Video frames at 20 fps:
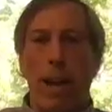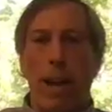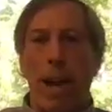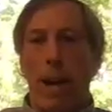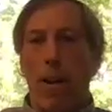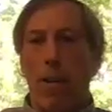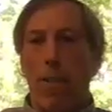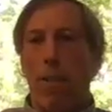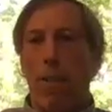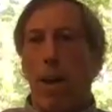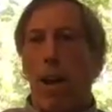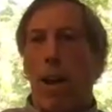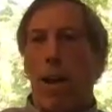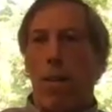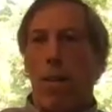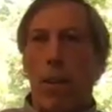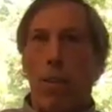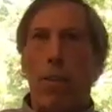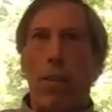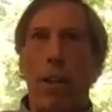kind of
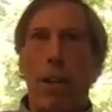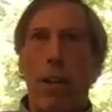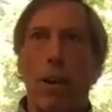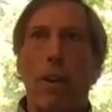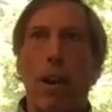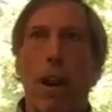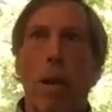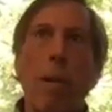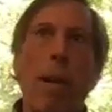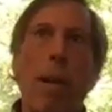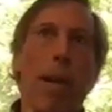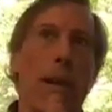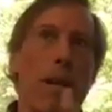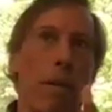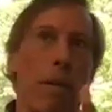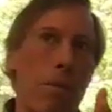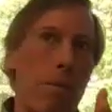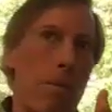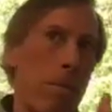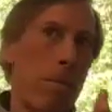the theory, I
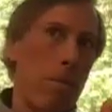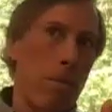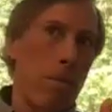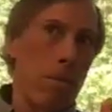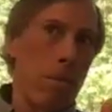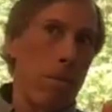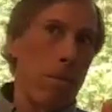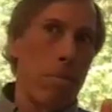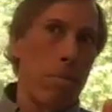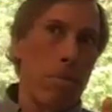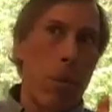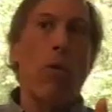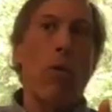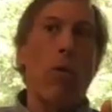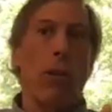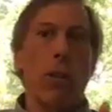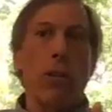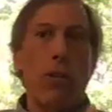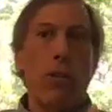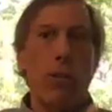mean,
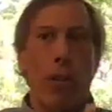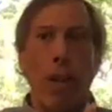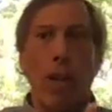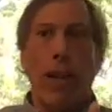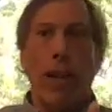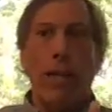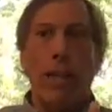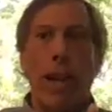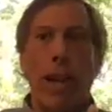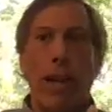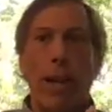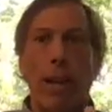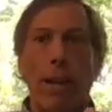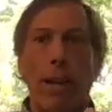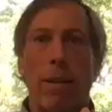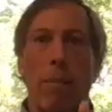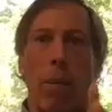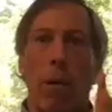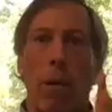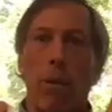both useful, I take
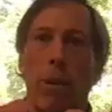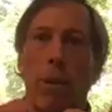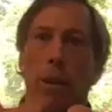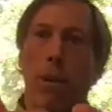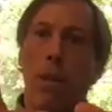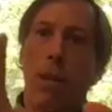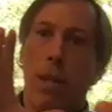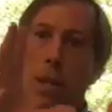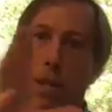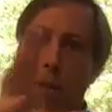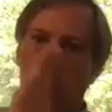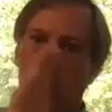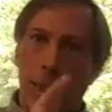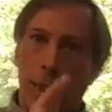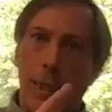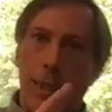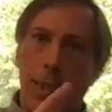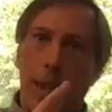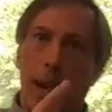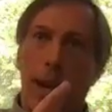it, both the
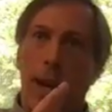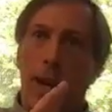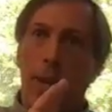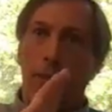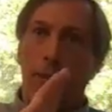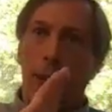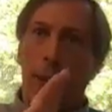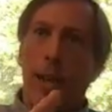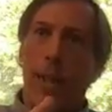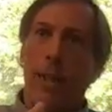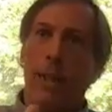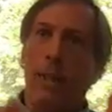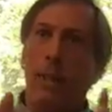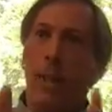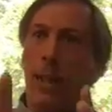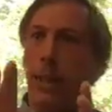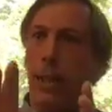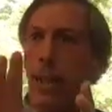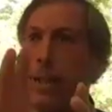theory side of things at